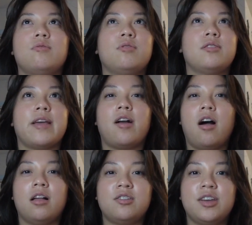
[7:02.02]
in
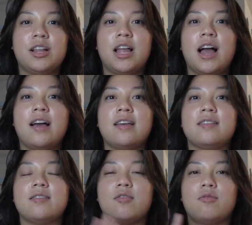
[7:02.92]
psychology class,
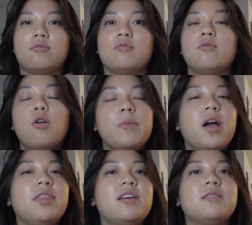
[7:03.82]
don't quote me
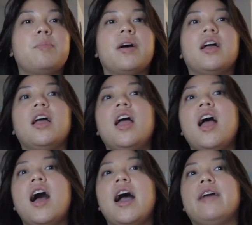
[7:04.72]
on this, but
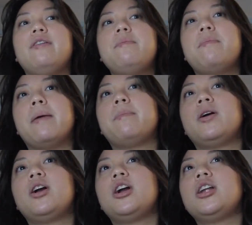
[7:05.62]
I
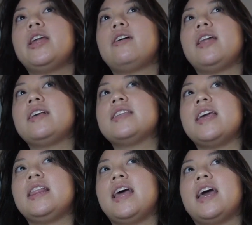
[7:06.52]
remember they're like
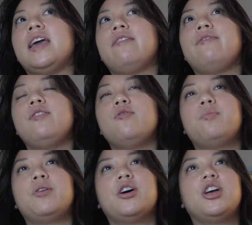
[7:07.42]
saying that if you
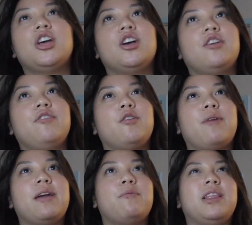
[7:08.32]

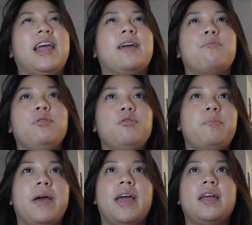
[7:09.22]
write with like blue
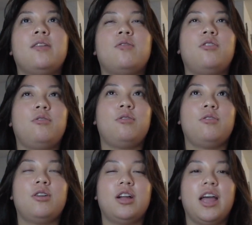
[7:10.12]
pen or
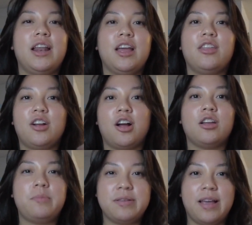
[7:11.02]
any other
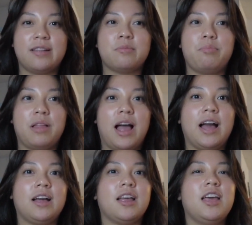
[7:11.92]
color besides
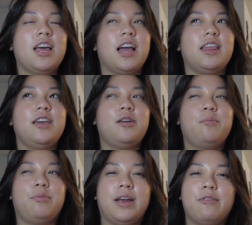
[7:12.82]
black, I think your
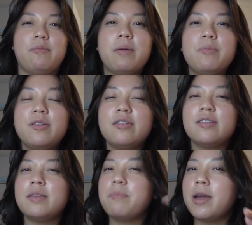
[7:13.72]
brain remembers
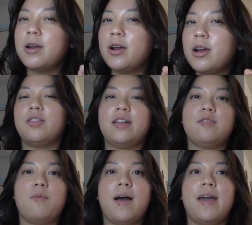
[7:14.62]
it better. That's
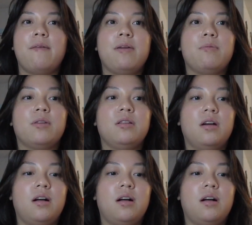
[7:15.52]
why we would